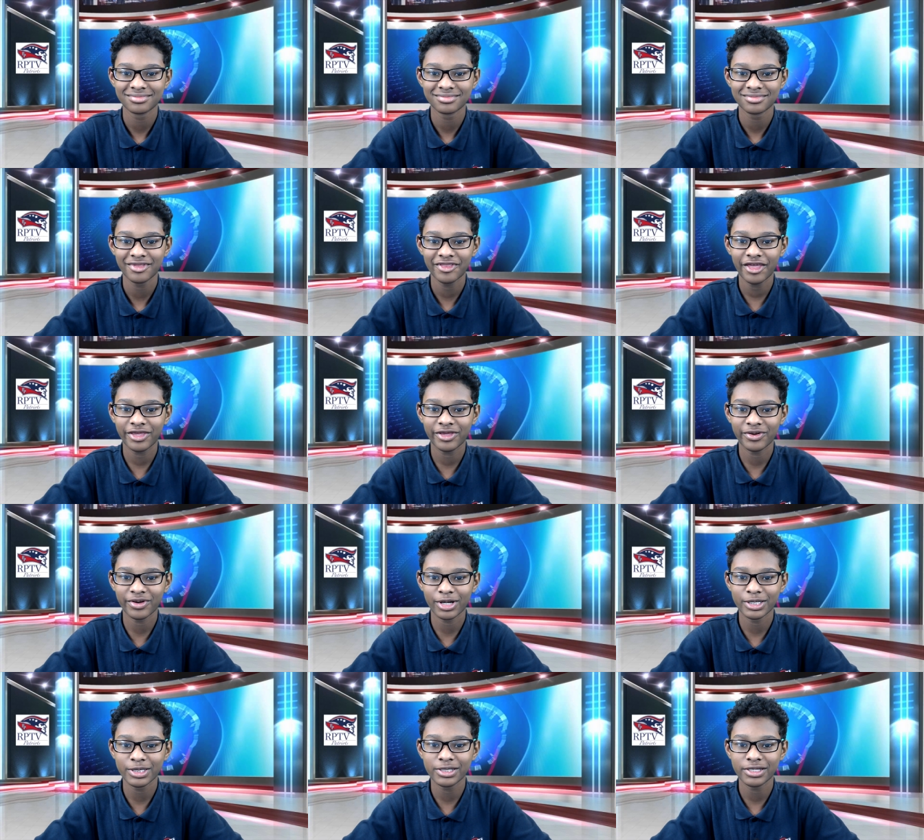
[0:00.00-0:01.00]
Thank you,
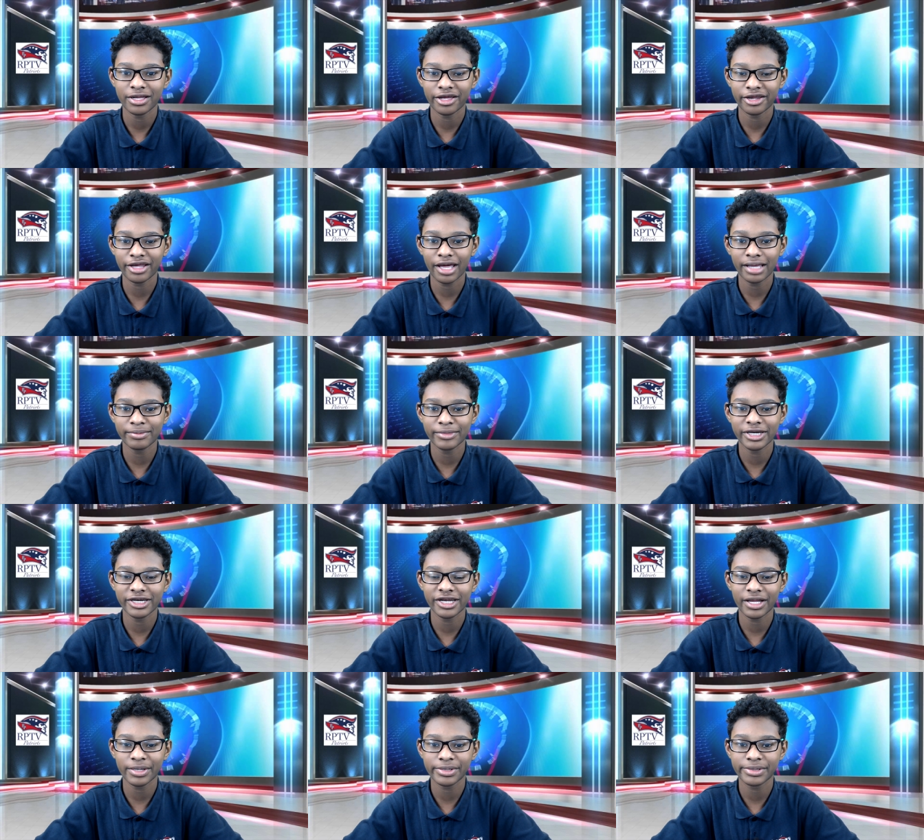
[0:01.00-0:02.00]
Ernst. On admin
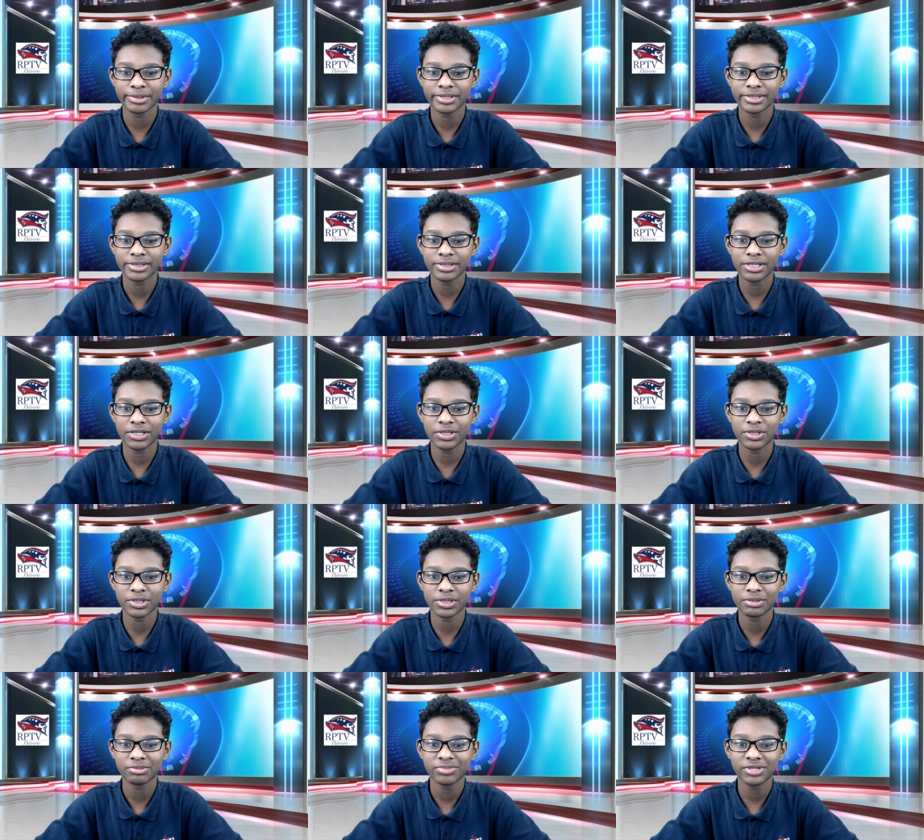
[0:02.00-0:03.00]
announcements,
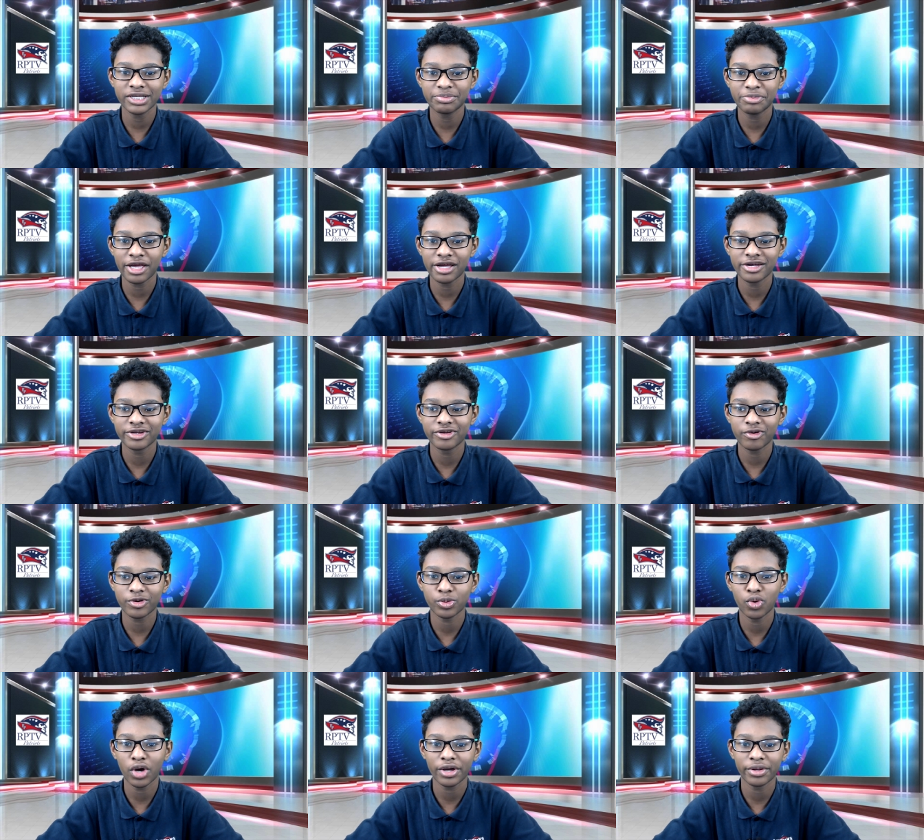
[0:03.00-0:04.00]
teachers, please be at your door to
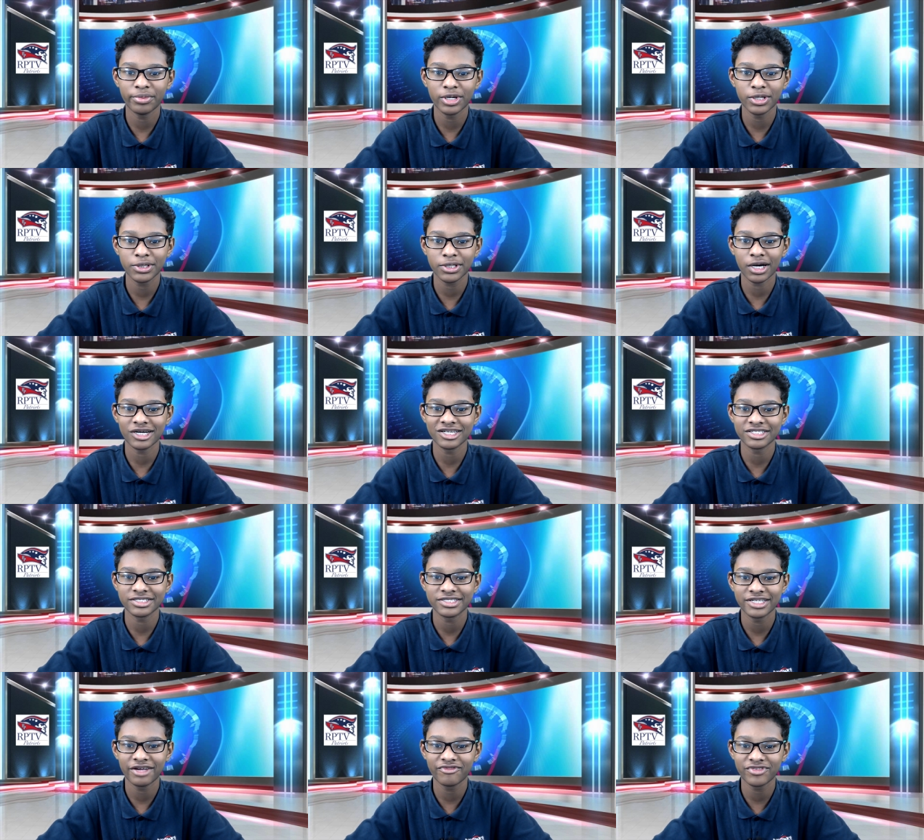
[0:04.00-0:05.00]
welcome your scholars at
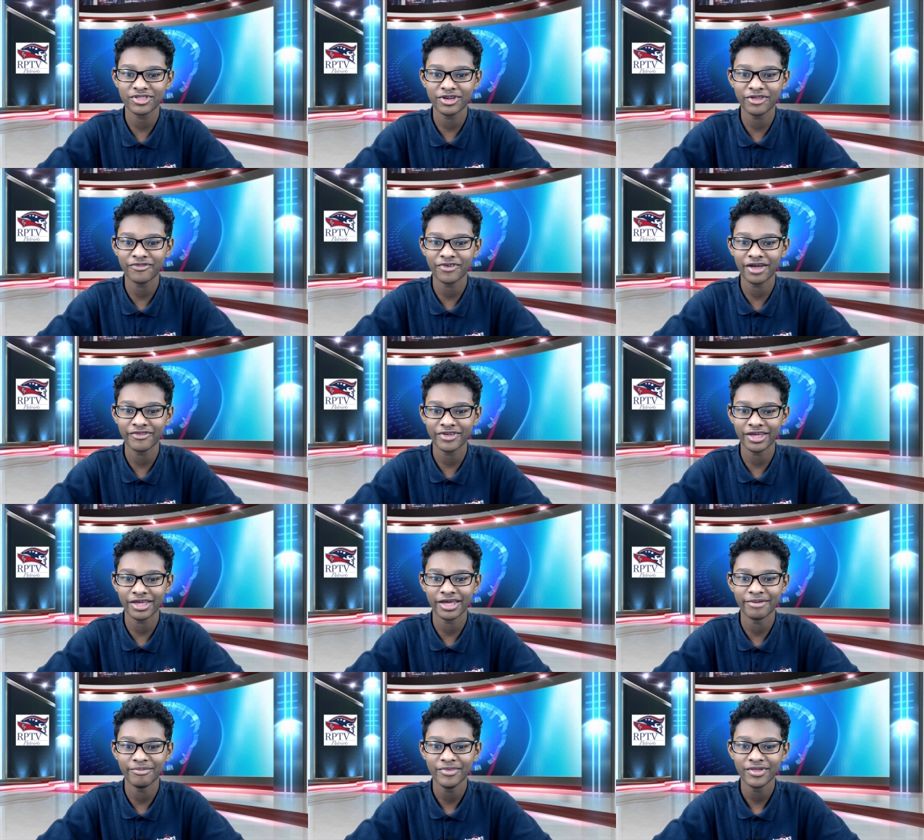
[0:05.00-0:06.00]
7.35
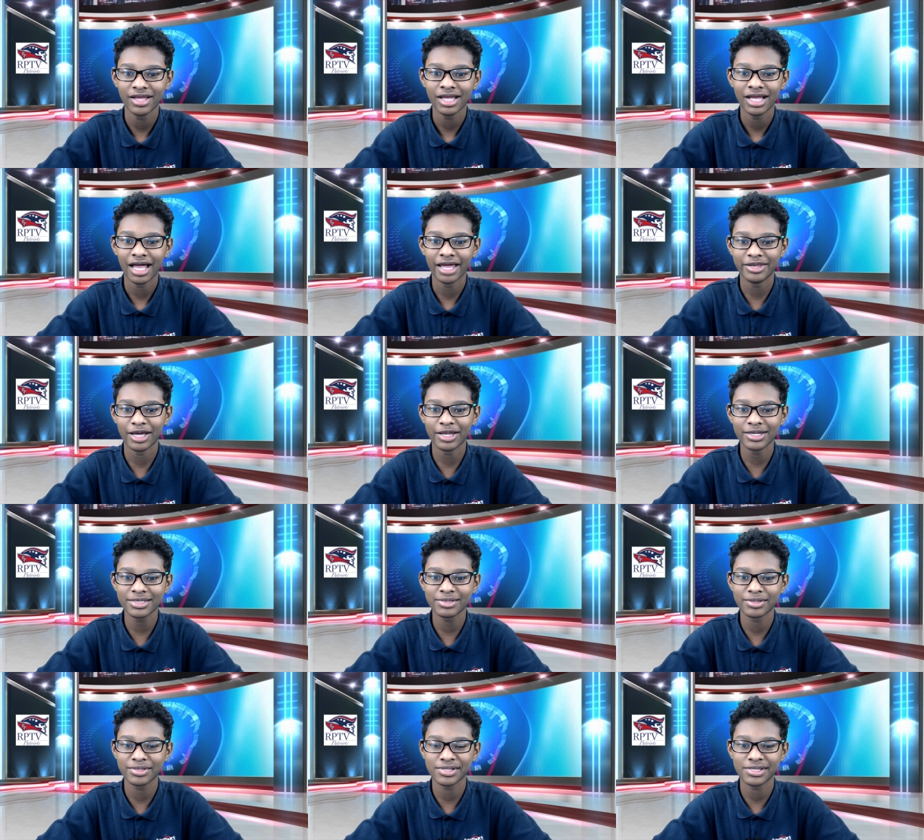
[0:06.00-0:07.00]
a.m. Attendance
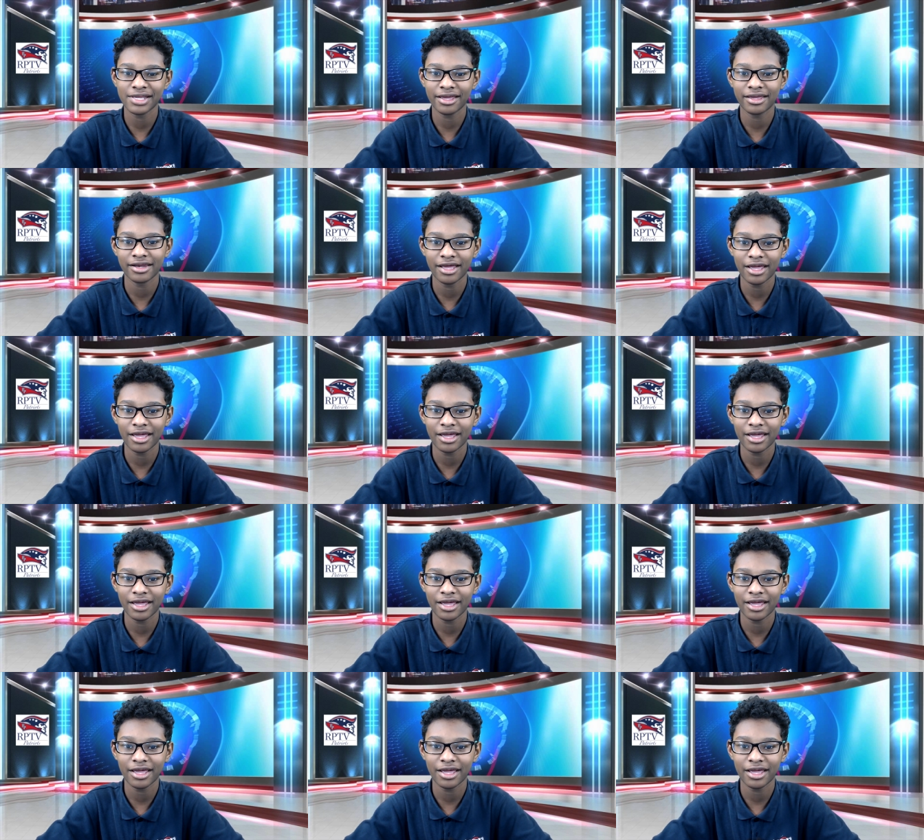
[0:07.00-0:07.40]
must be taken at